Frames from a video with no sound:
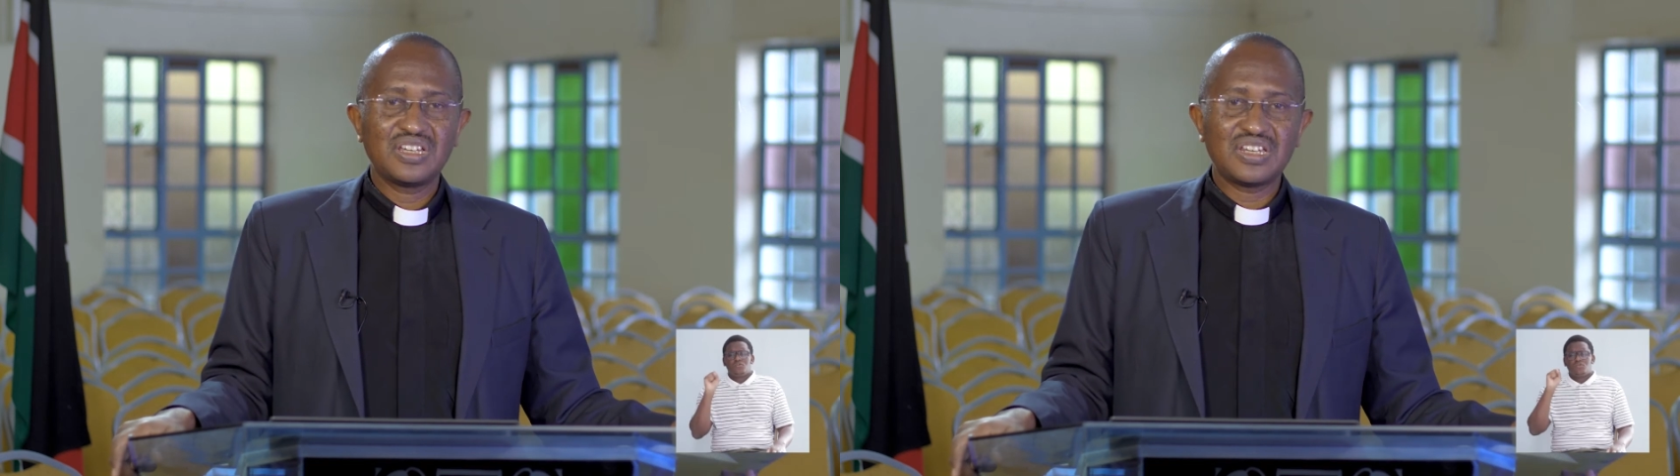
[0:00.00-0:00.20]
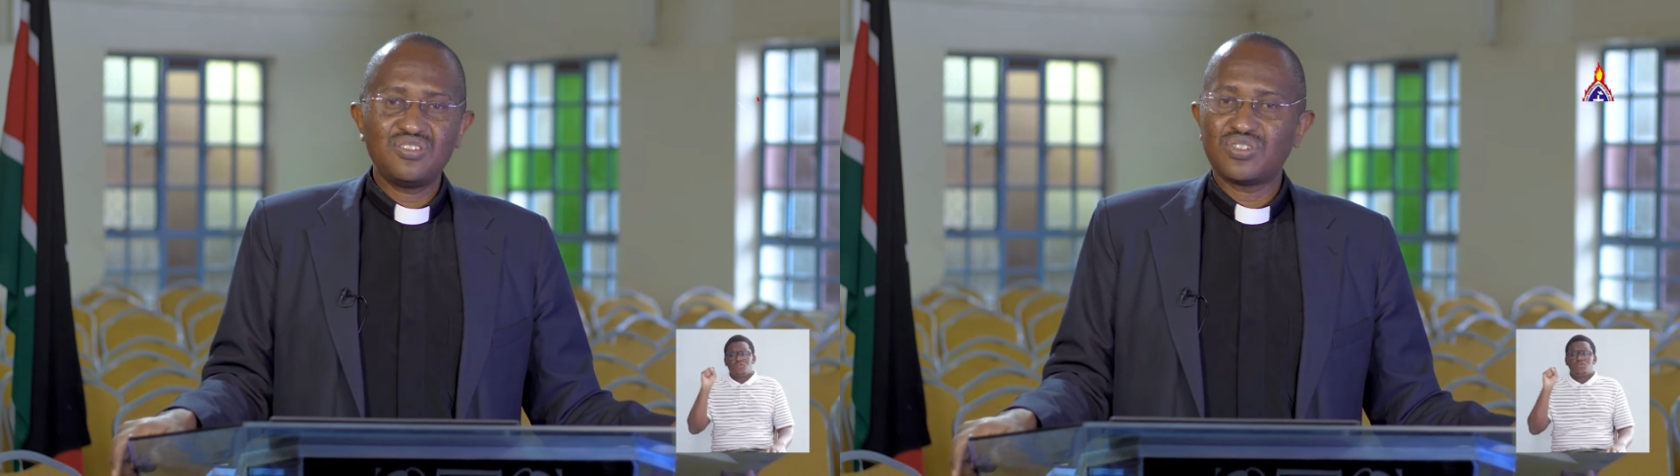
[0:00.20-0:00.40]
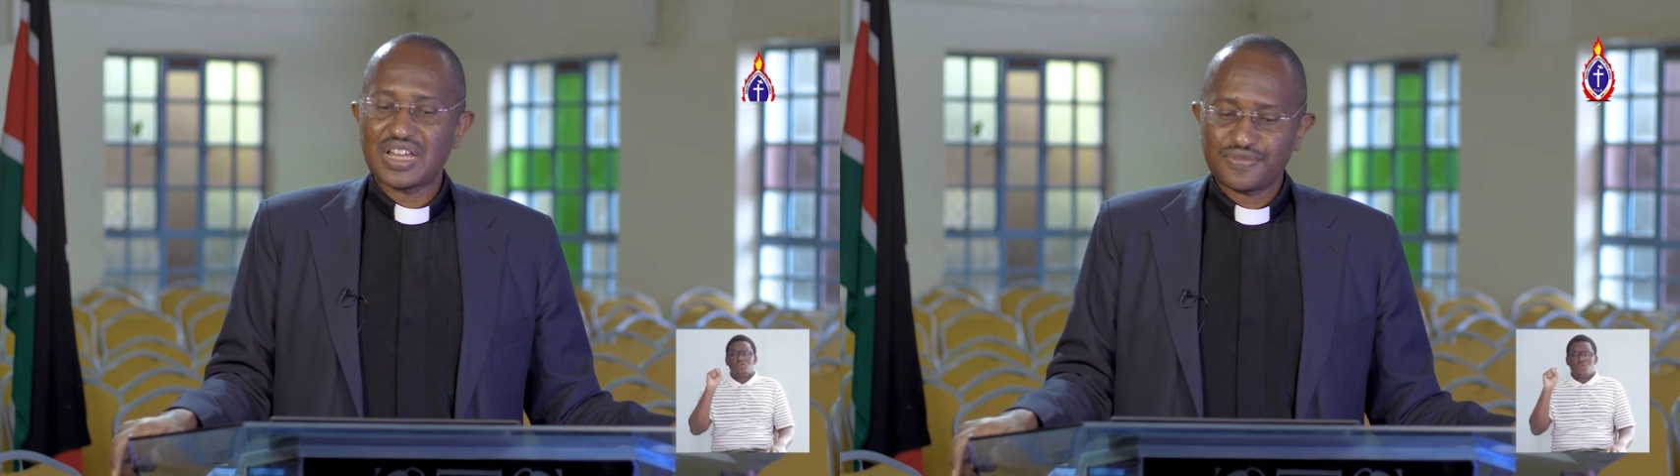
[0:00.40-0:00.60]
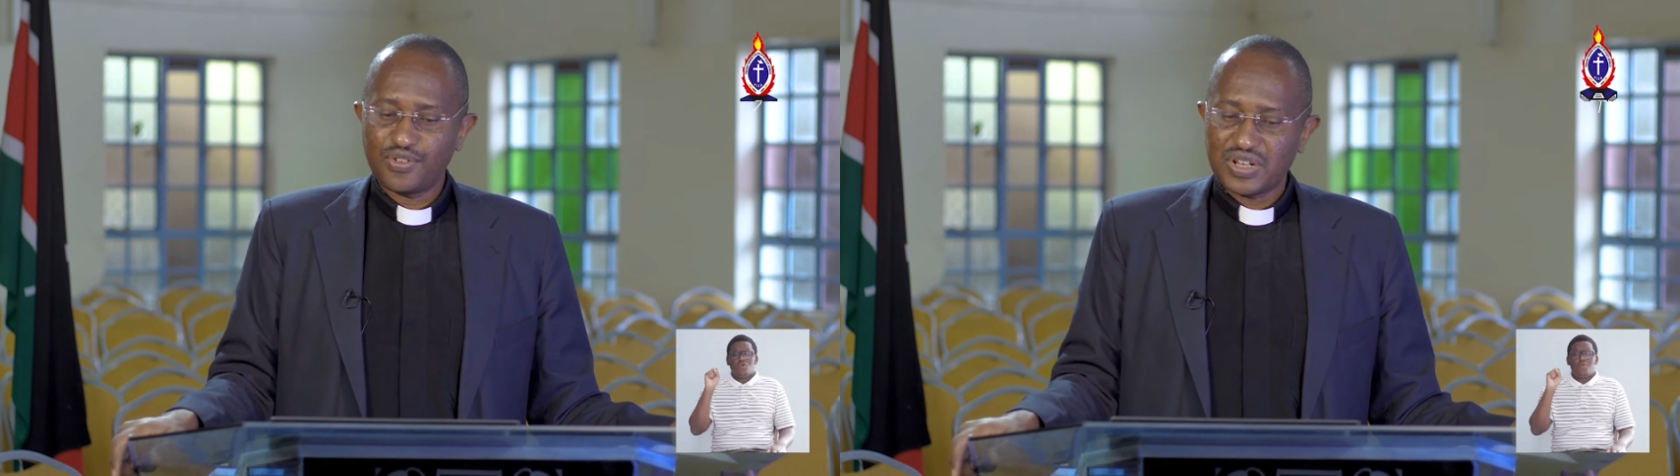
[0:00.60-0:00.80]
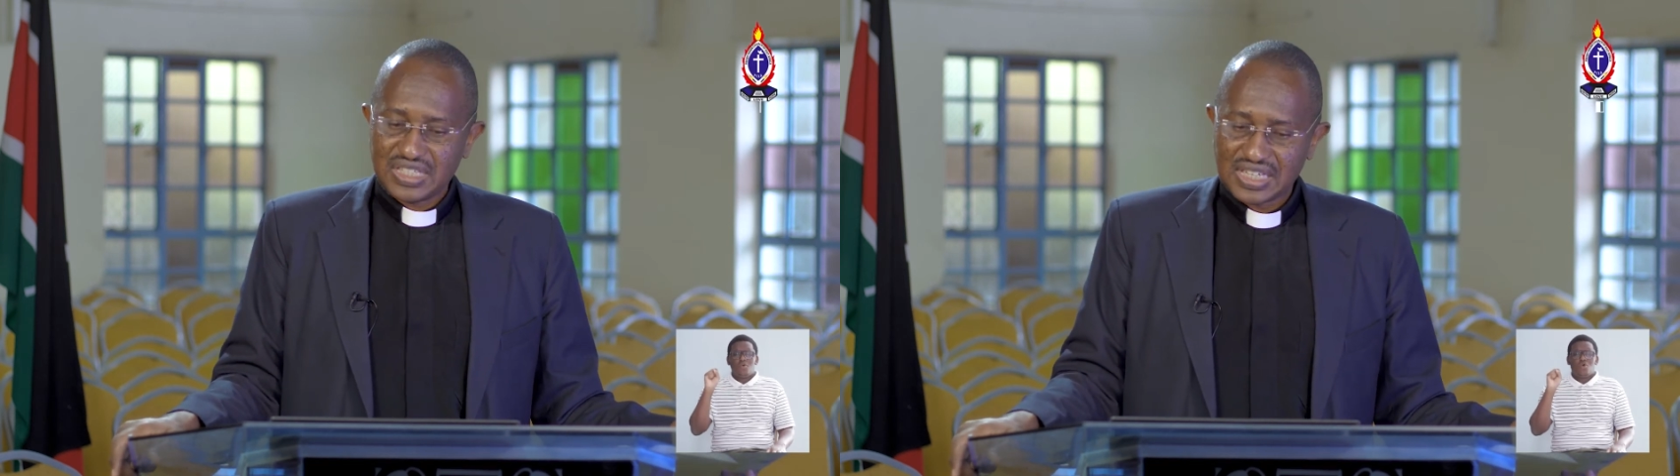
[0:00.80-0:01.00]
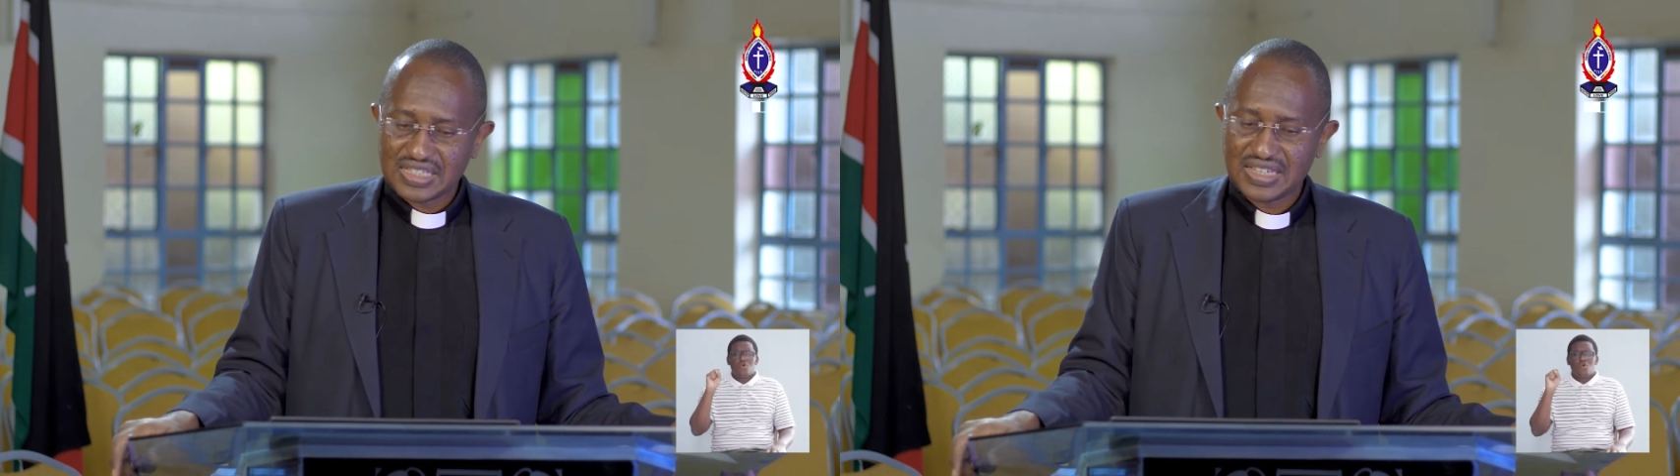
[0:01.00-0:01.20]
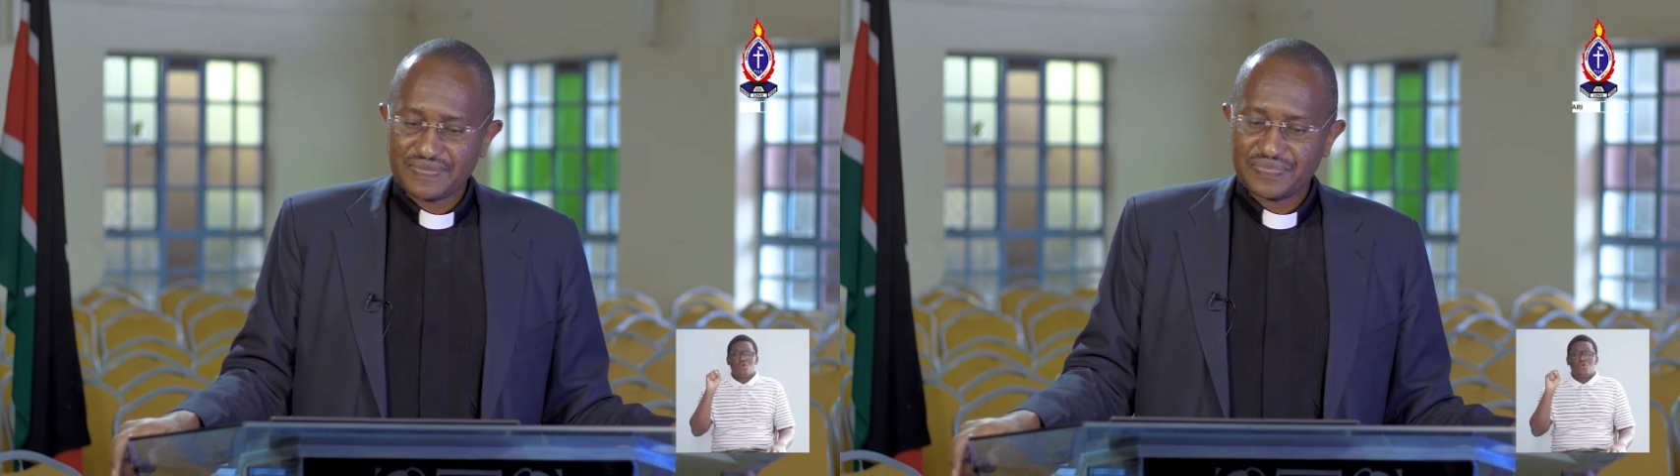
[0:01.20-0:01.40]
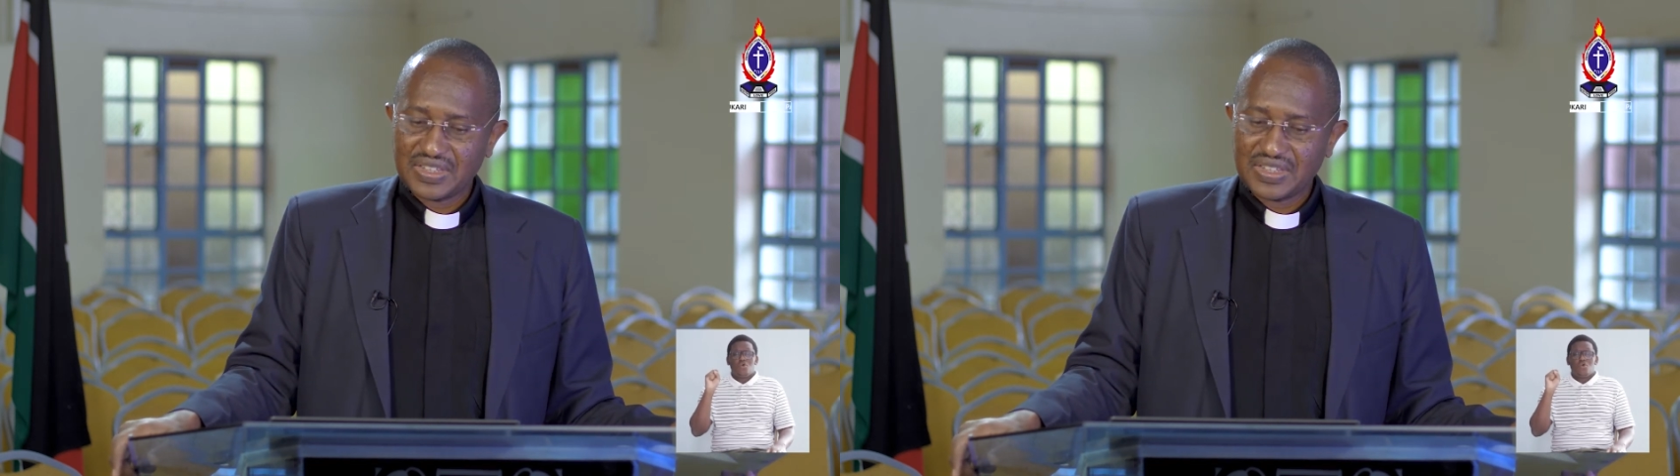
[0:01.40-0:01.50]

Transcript: he did not ask for riches,